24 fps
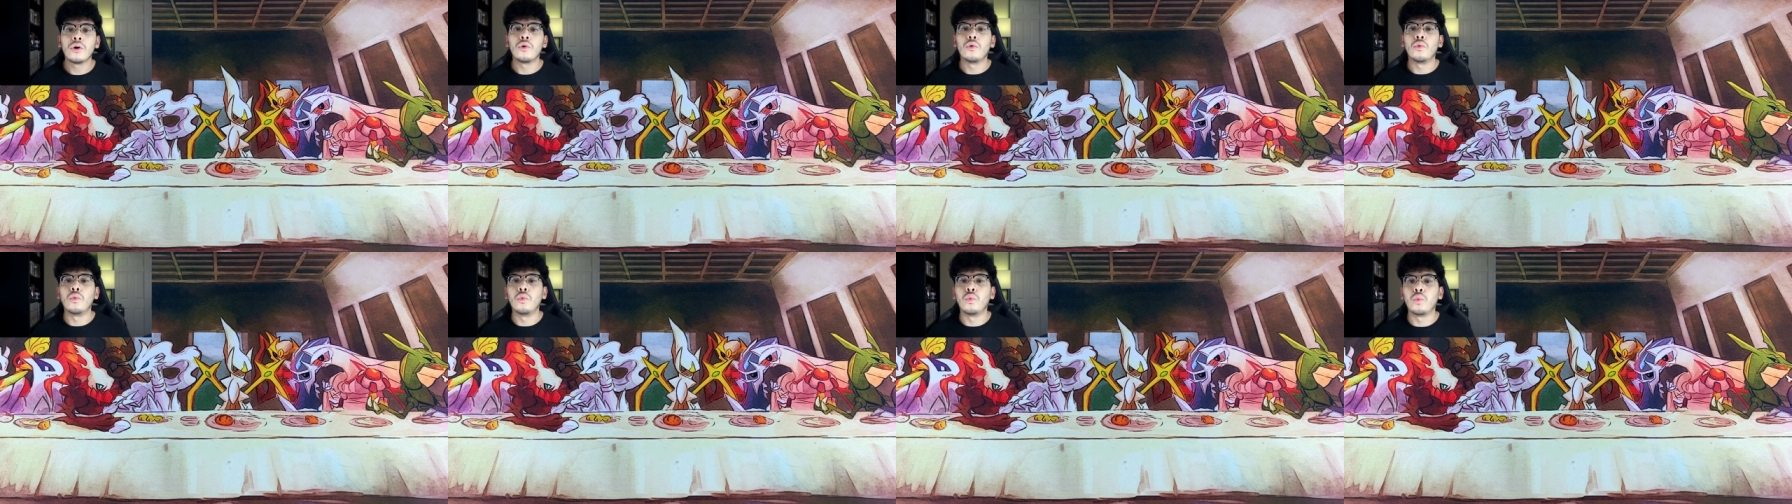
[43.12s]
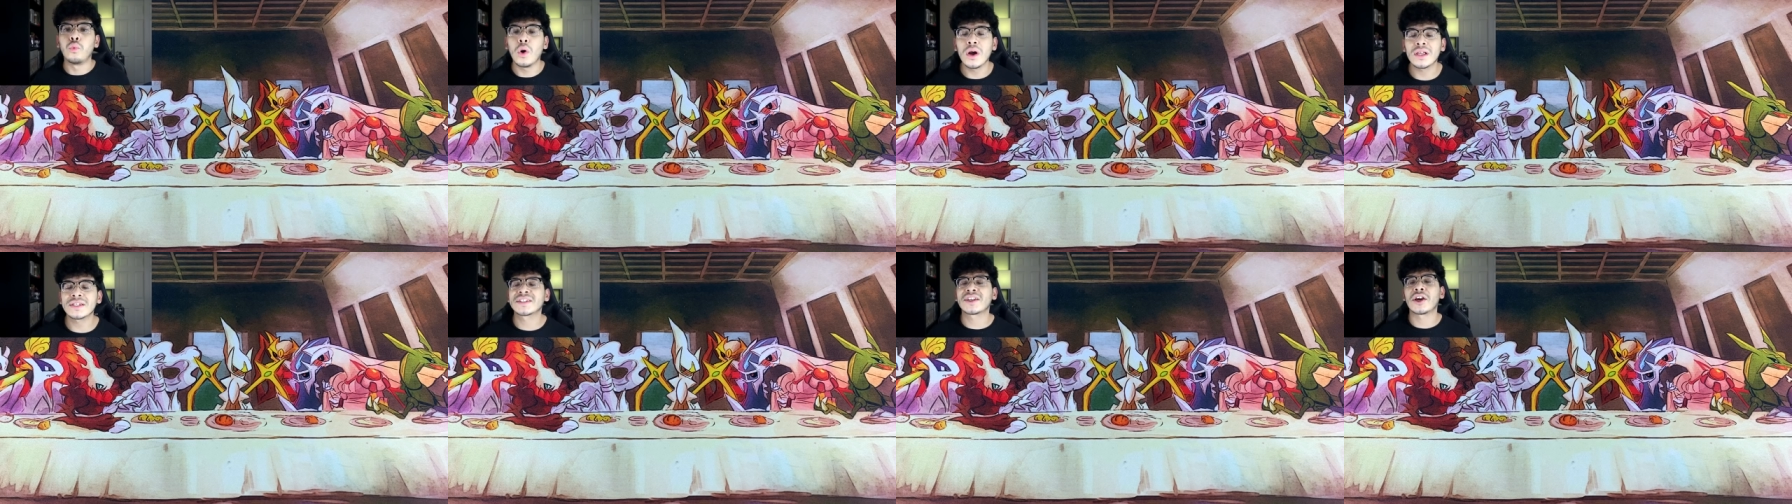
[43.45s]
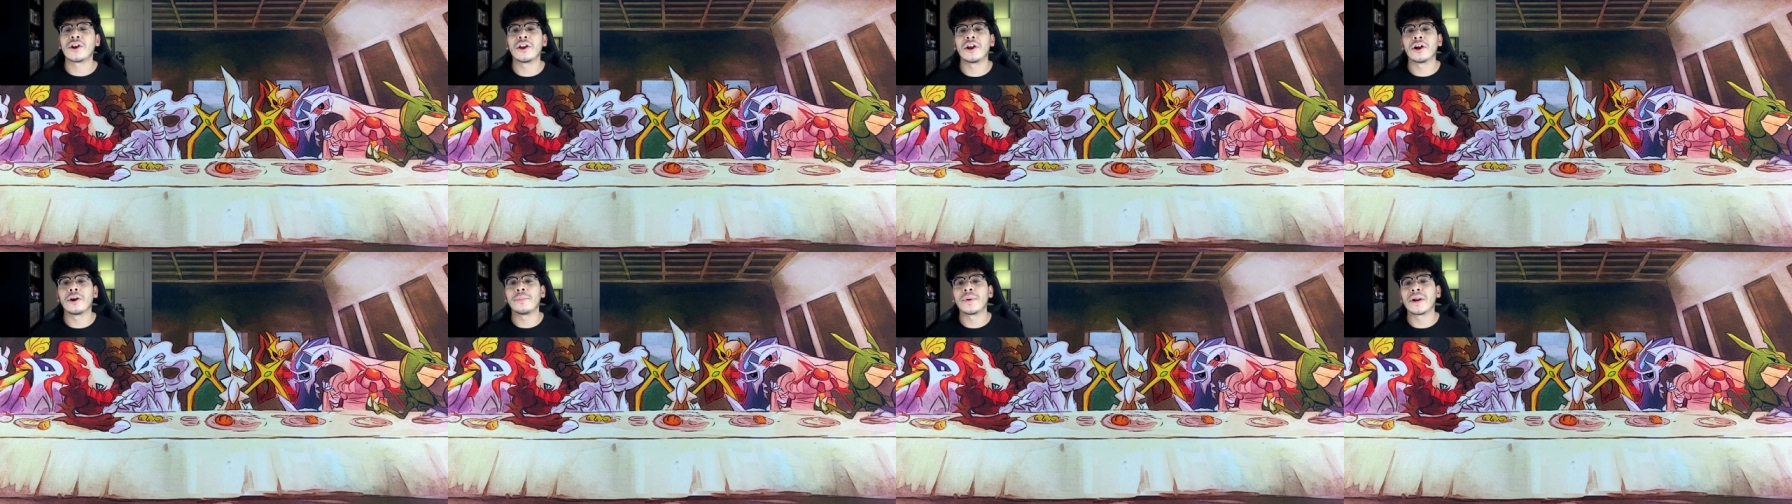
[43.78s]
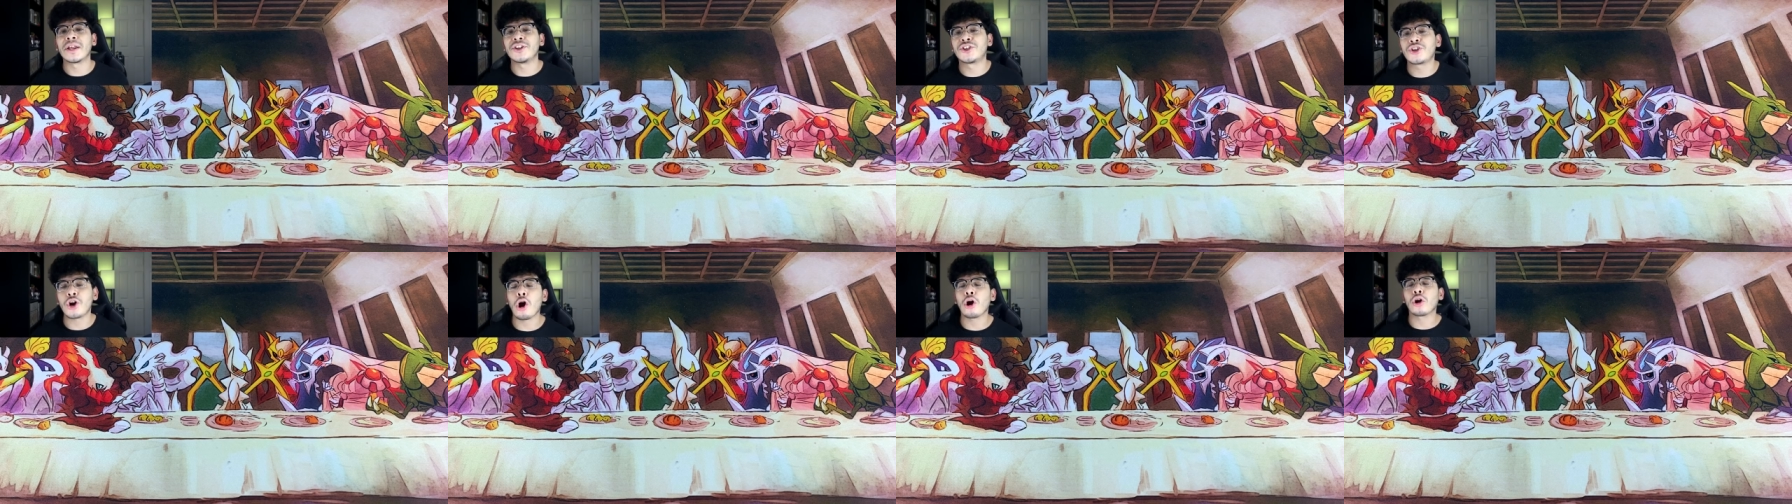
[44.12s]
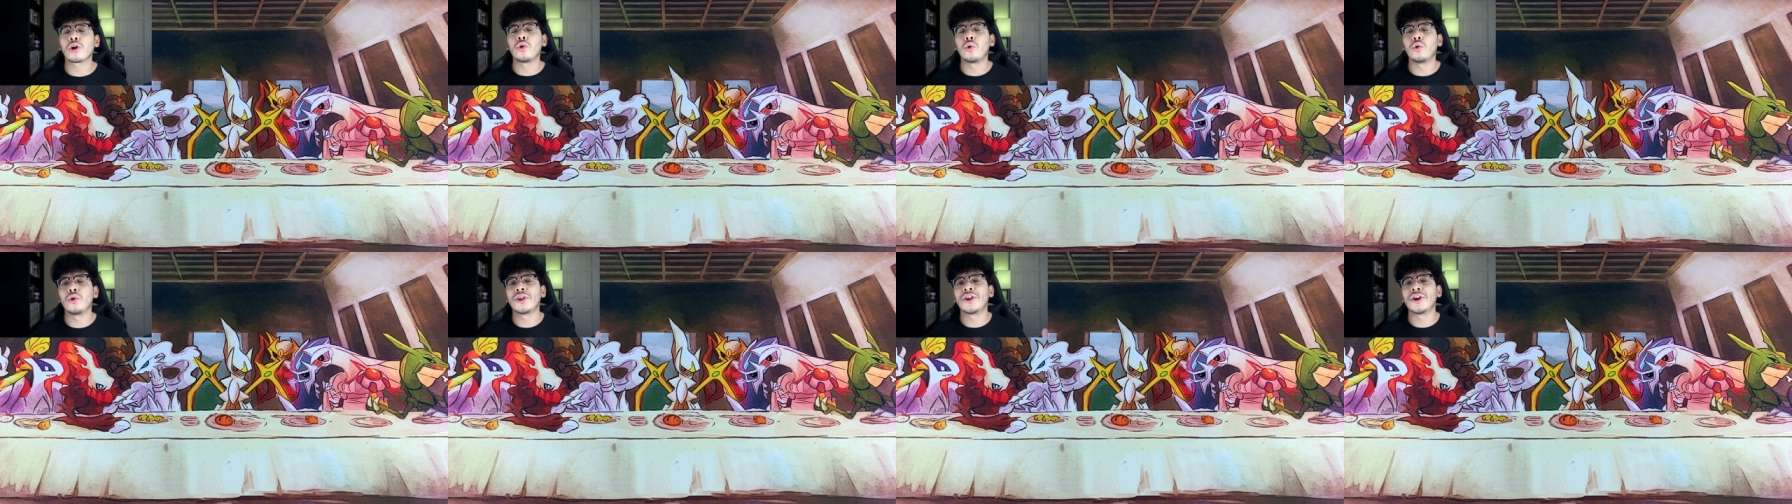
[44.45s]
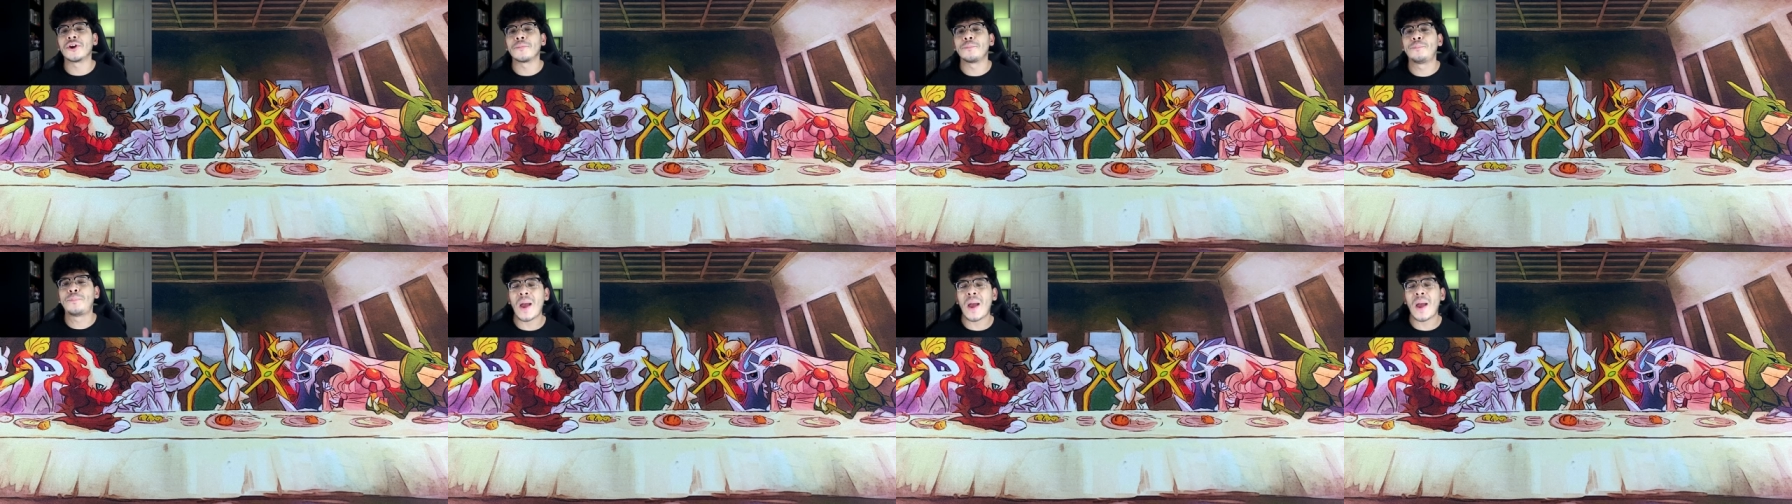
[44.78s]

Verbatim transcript: What's good everybody, Dark here,